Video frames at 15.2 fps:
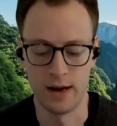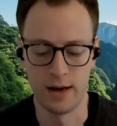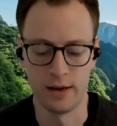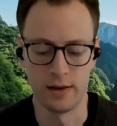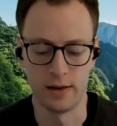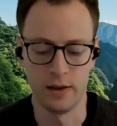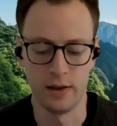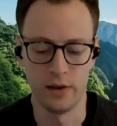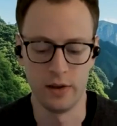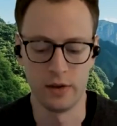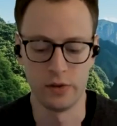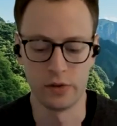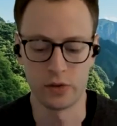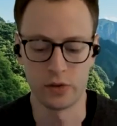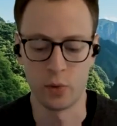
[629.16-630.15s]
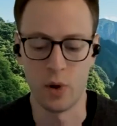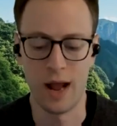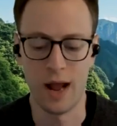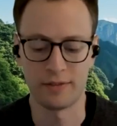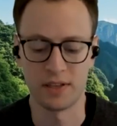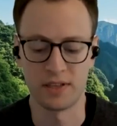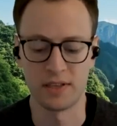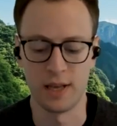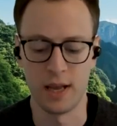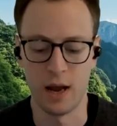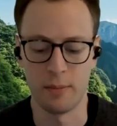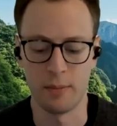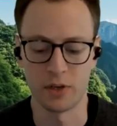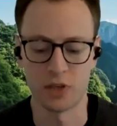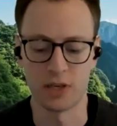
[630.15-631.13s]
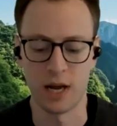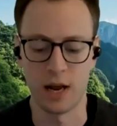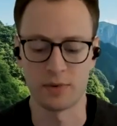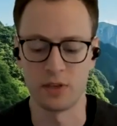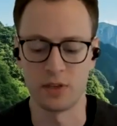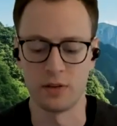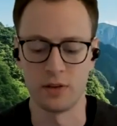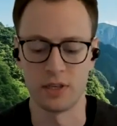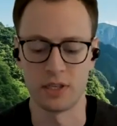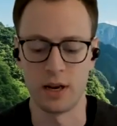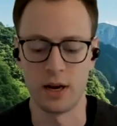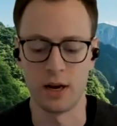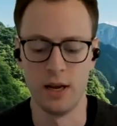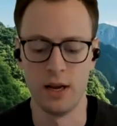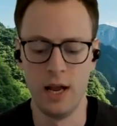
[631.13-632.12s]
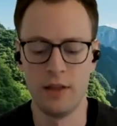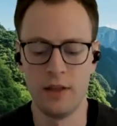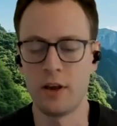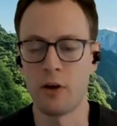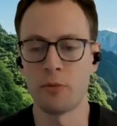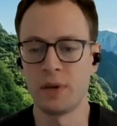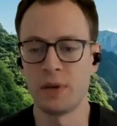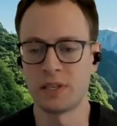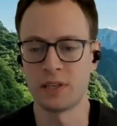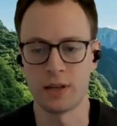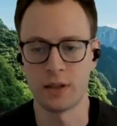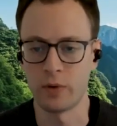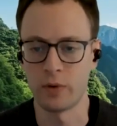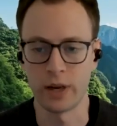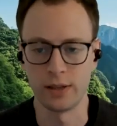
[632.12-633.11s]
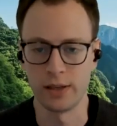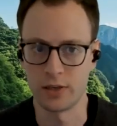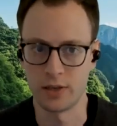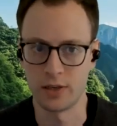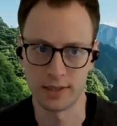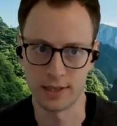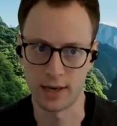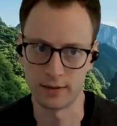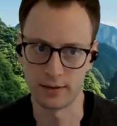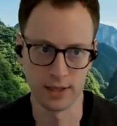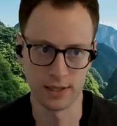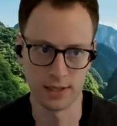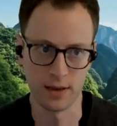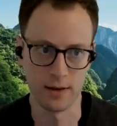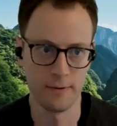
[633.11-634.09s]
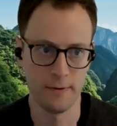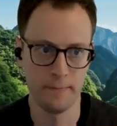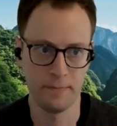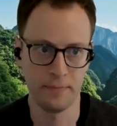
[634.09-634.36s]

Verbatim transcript: Uh, so we'll have to see how much adoption there is there. The other piece is on the regulation side, let's say.